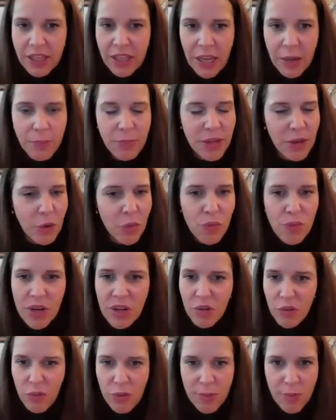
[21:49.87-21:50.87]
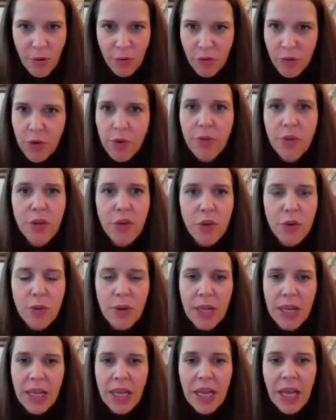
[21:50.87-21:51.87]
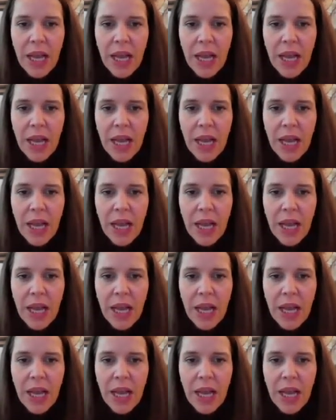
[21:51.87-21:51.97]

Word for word: It can be a real stream of revenue.